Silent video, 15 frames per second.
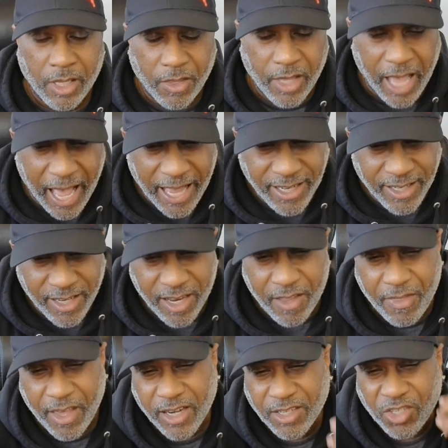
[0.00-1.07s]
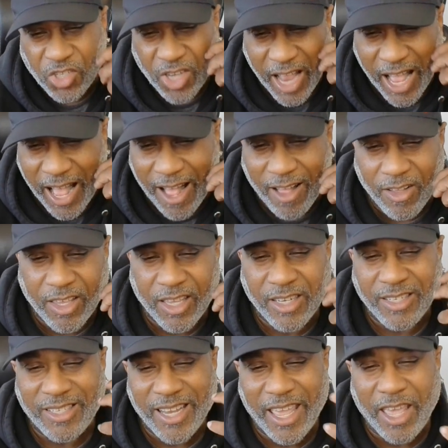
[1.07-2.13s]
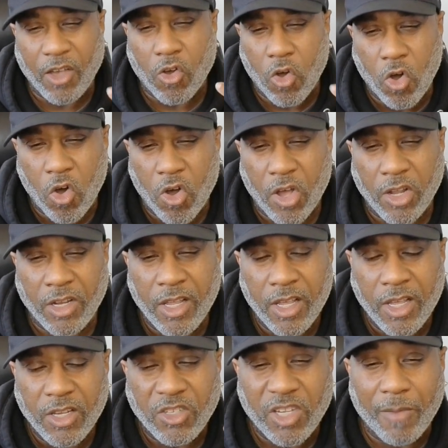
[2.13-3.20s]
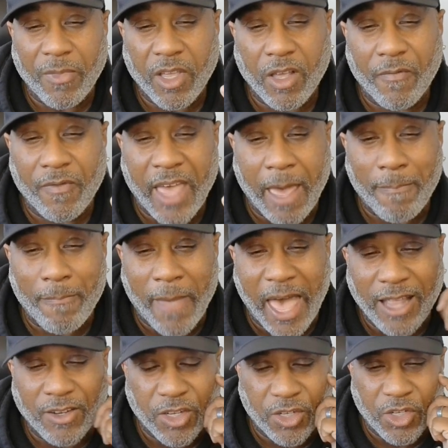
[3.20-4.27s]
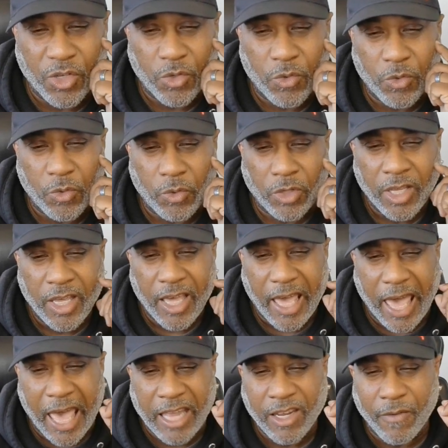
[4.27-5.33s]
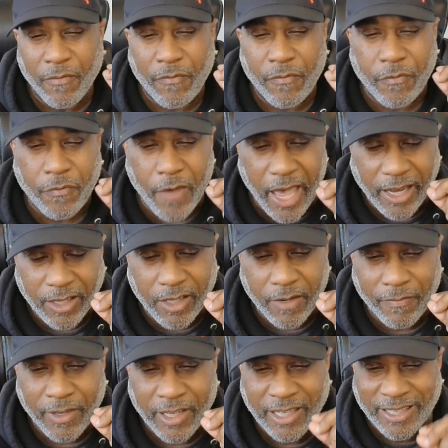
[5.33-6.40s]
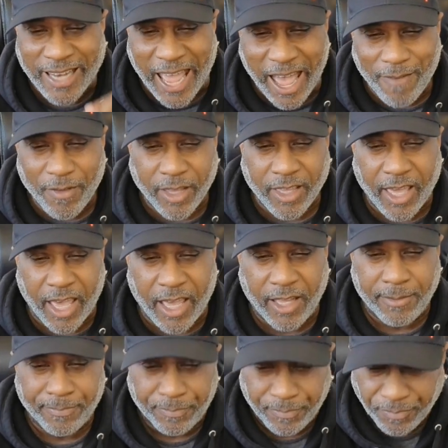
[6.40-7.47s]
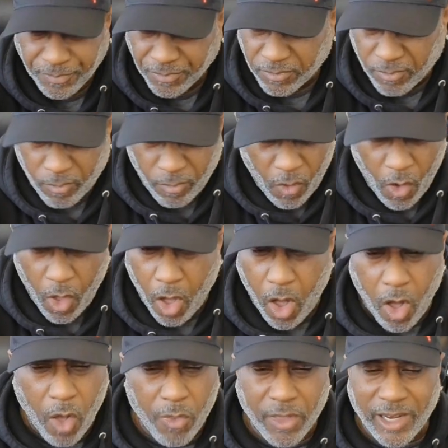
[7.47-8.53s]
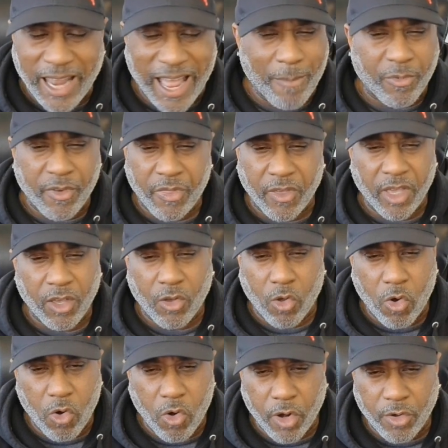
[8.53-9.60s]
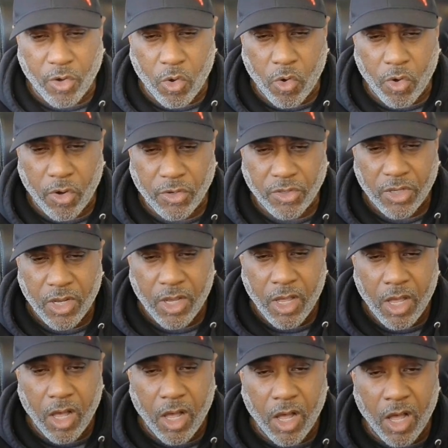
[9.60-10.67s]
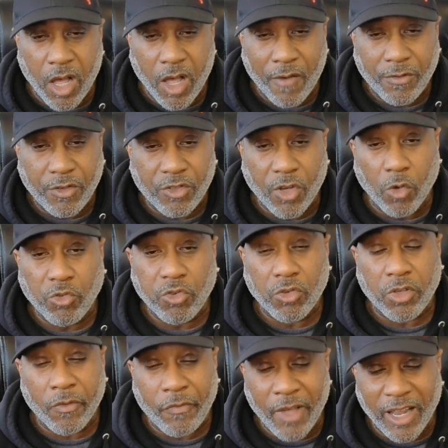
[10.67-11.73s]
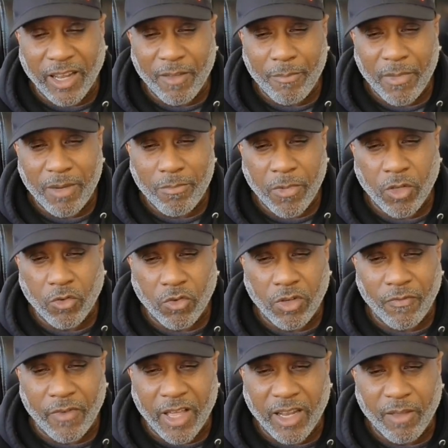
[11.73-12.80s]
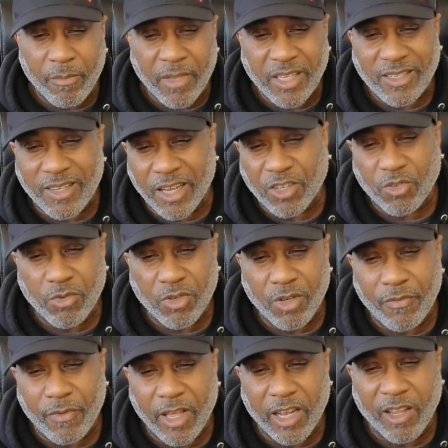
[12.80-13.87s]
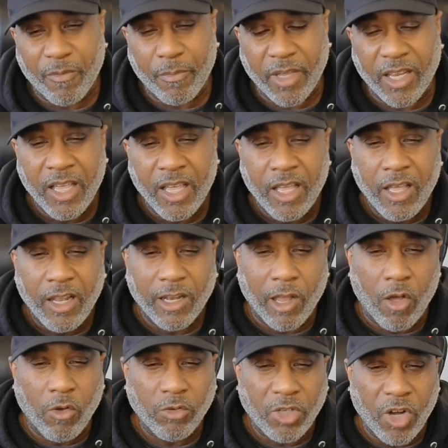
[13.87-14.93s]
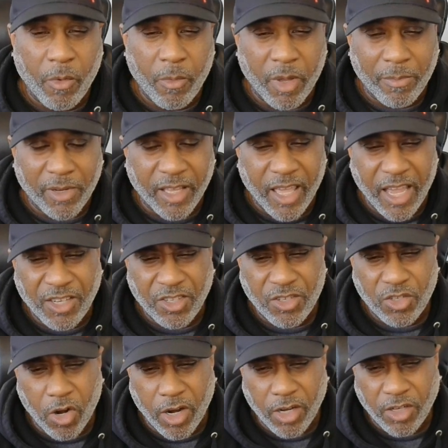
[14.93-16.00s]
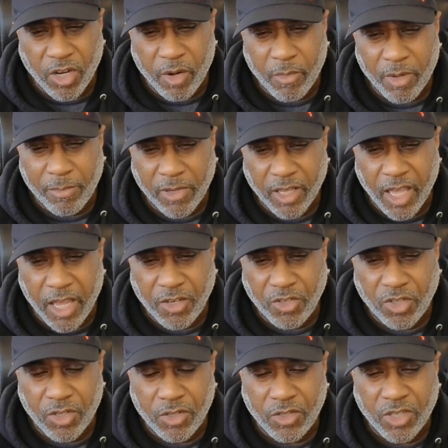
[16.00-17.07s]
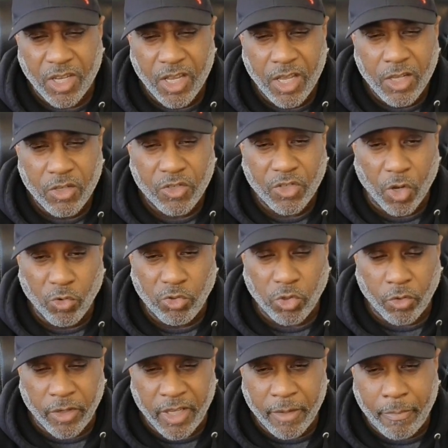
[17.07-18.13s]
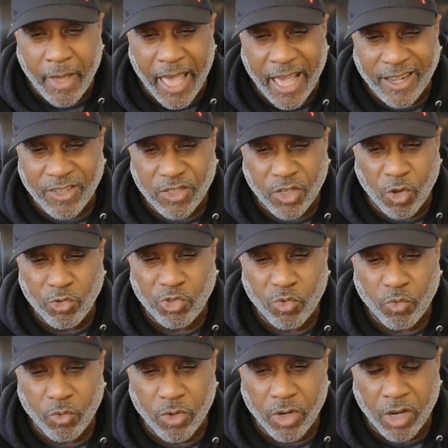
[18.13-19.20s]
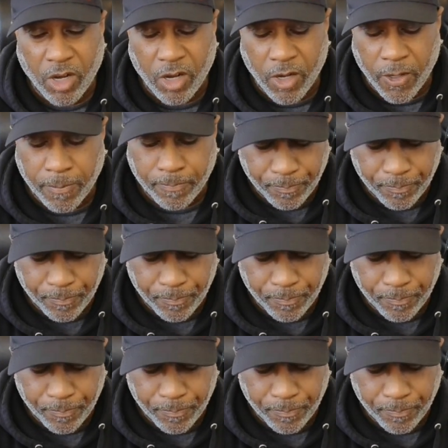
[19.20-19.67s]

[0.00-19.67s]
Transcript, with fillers: the idea that a child can take on something of that magnitude and effectively navigate all the labyrinthine corridors of social development, mental development, sexual development, long term implications, short term implications, social impacts, social.